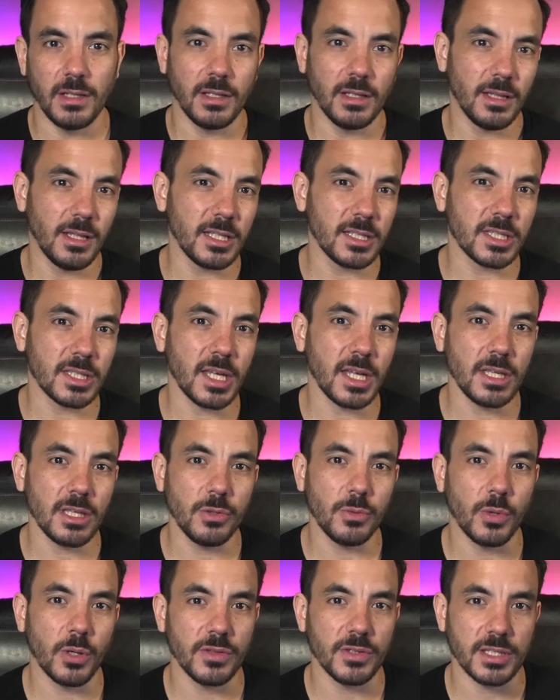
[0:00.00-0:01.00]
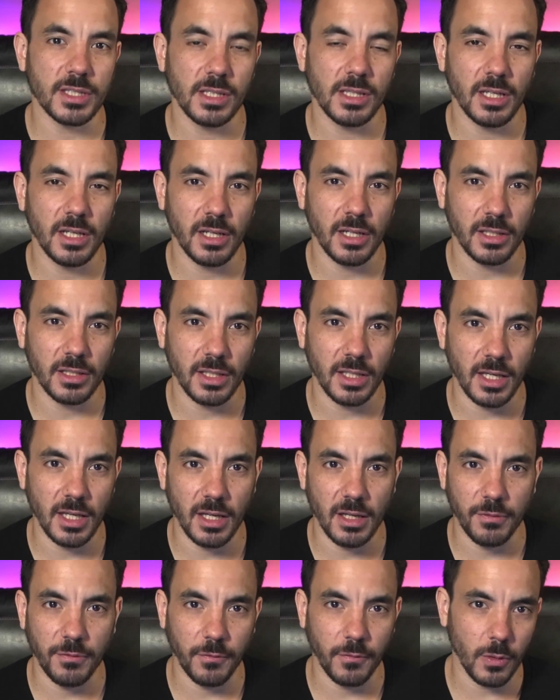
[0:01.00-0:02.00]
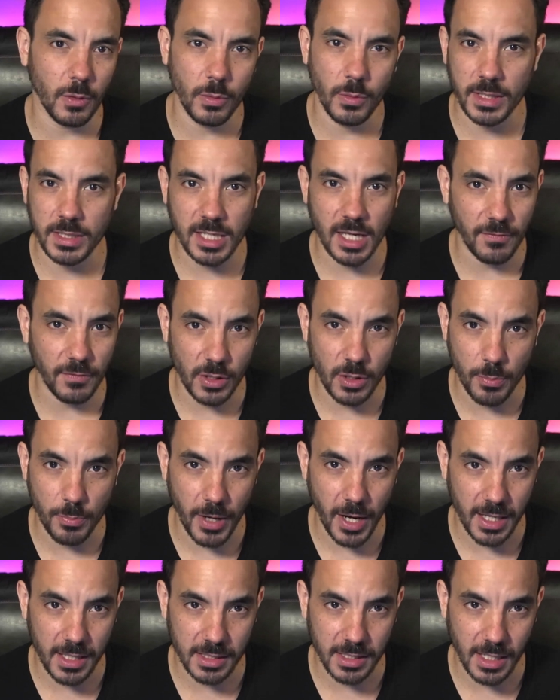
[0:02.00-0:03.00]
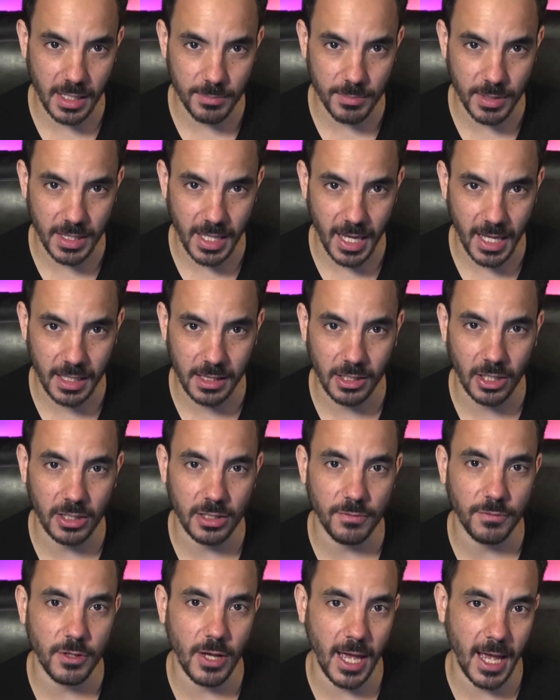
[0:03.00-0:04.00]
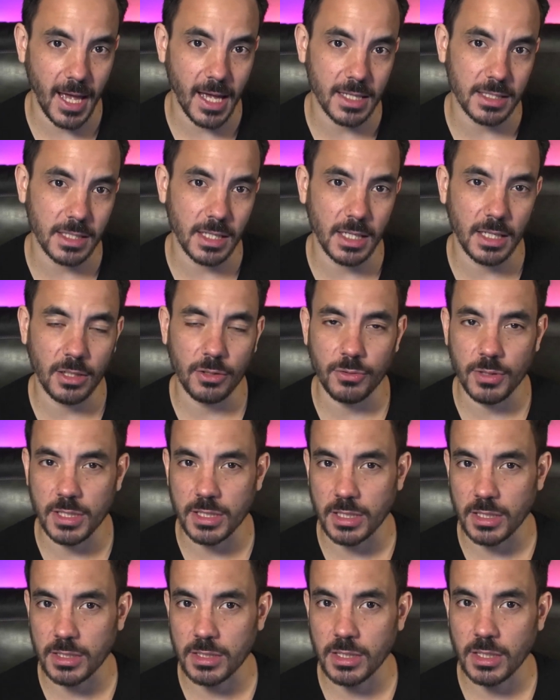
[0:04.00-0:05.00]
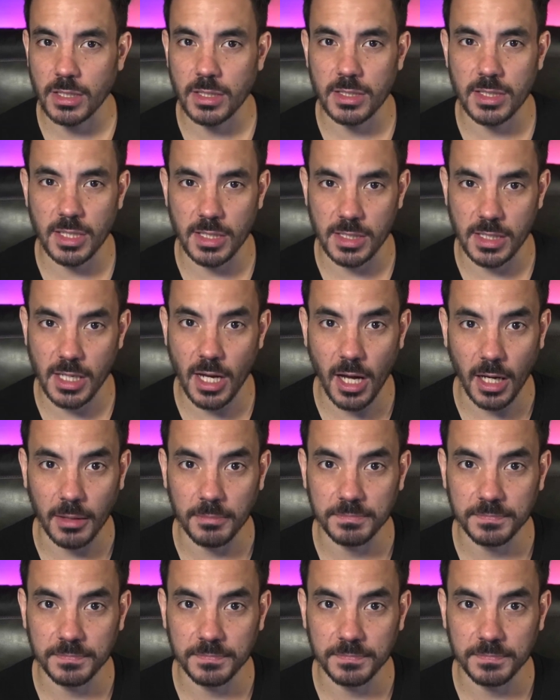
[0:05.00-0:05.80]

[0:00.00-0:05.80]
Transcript: Let's say you want to learn if always having your brand name in the headline of your ad increases CTR.